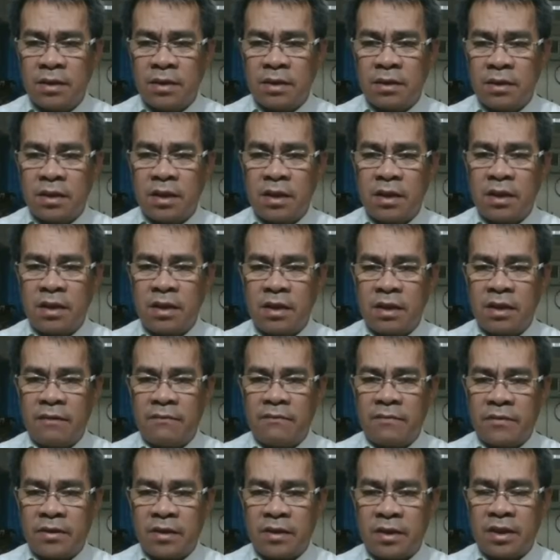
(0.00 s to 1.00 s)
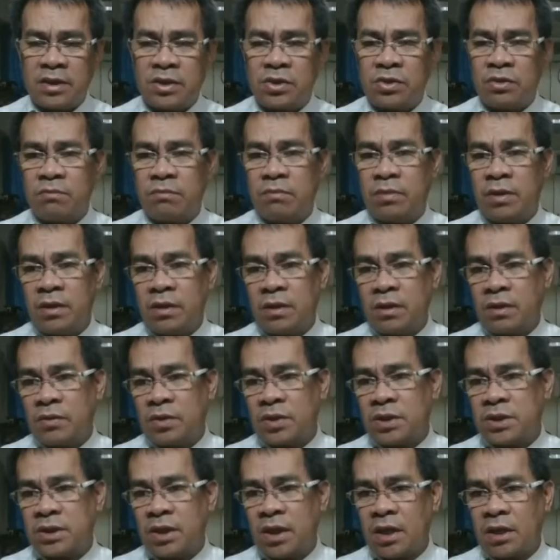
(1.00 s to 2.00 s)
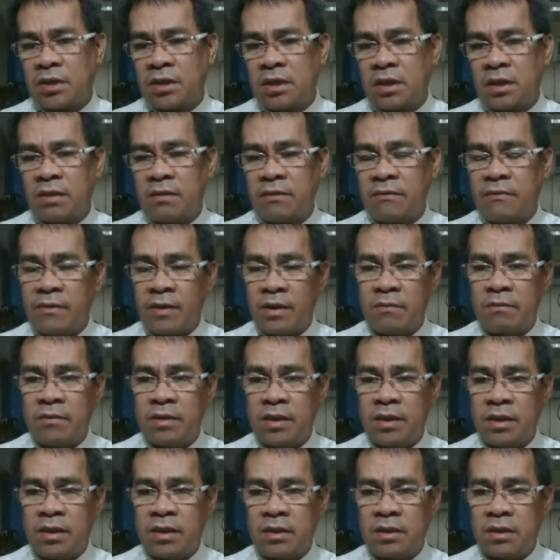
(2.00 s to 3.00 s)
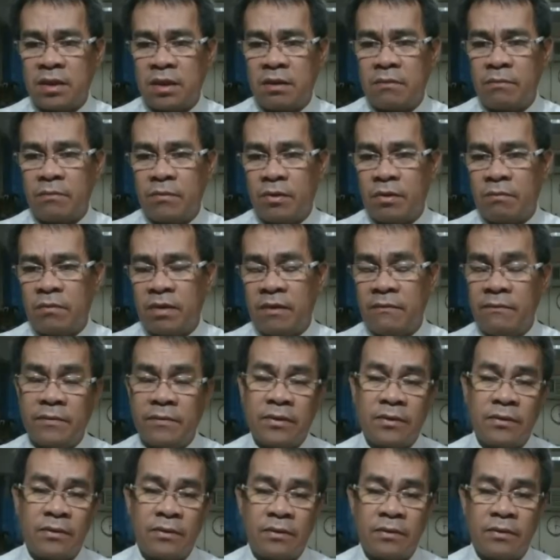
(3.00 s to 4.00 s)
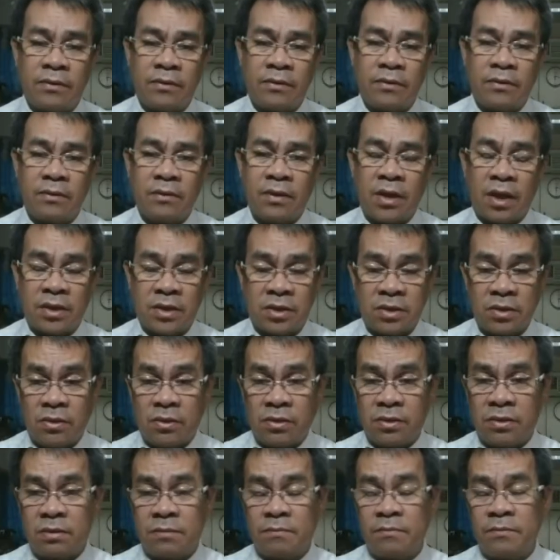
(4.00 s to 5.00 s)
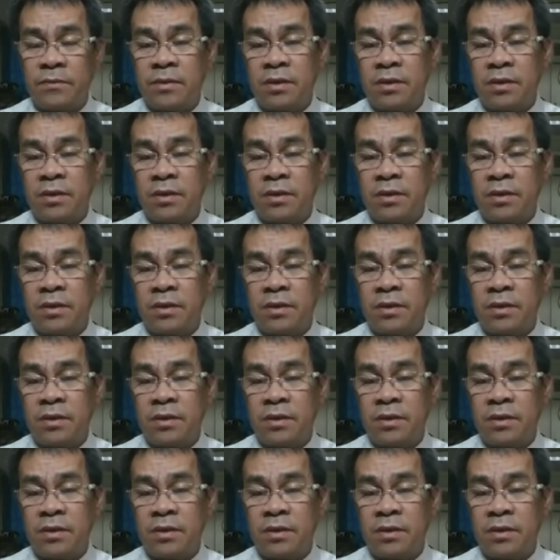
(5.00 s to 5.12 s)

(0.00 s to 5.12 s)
then F3 should be constructed from the tip of F2, and so on.